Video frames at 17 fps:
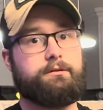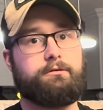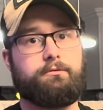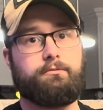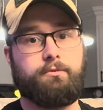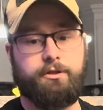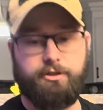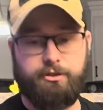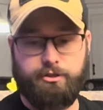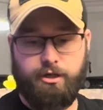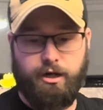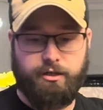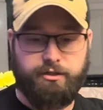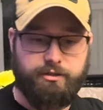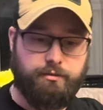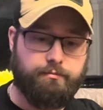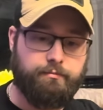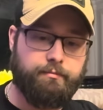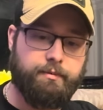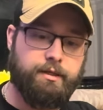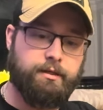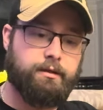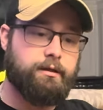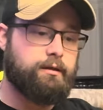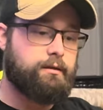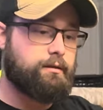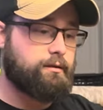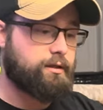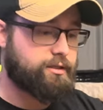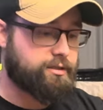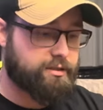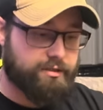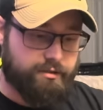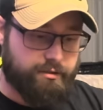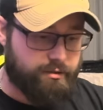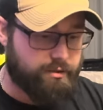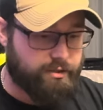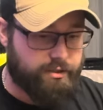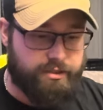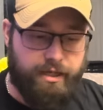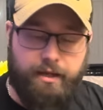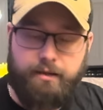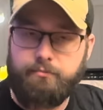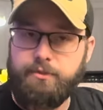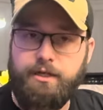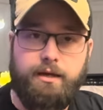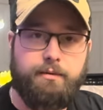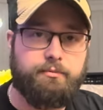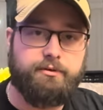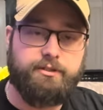which is awesome. This same type of